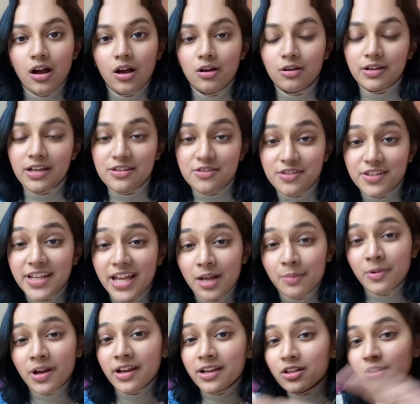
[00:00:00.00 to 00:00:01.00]
Okay, so the
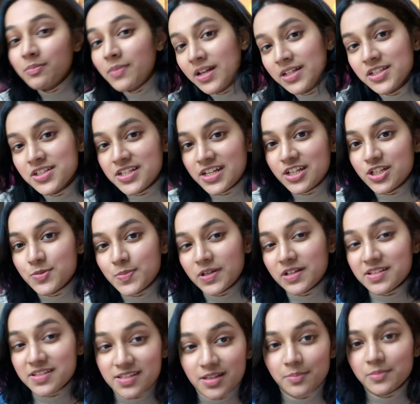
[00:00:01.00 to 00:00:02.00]
camera angle might have changed
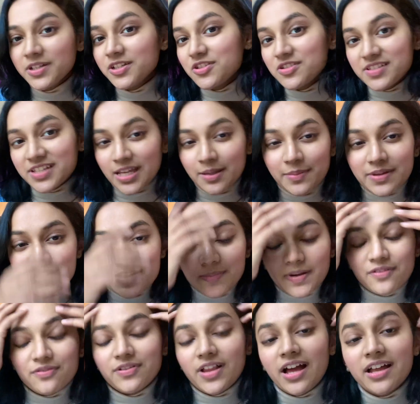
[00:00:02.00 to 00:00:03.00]
because somebody just came into
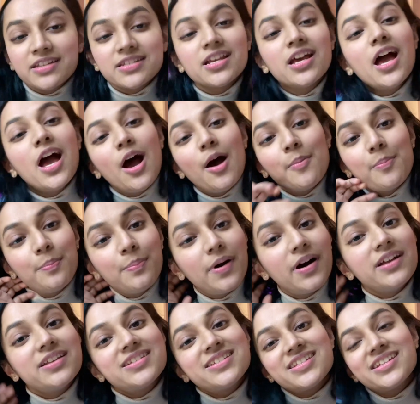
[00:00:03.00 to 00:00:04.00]
my flat,
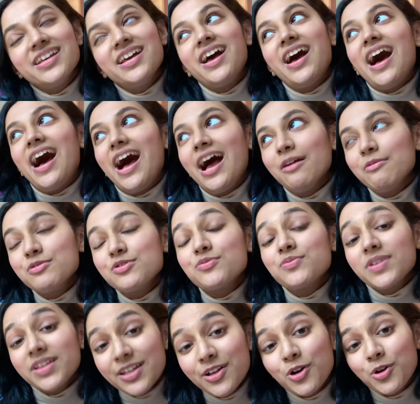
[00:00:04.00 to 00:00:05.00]
but I was
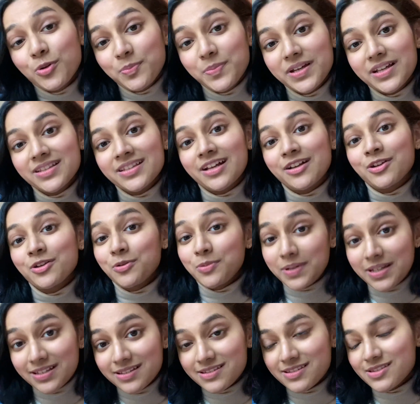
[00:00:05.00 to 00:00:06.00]
really hoping that
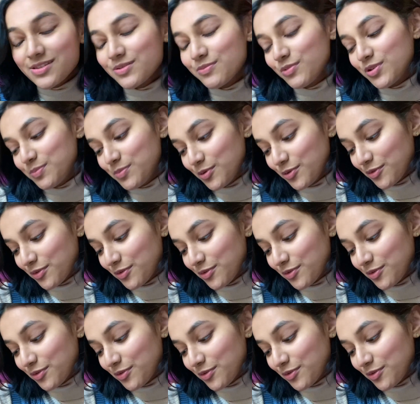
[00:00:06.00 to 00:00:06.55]
Queens would pull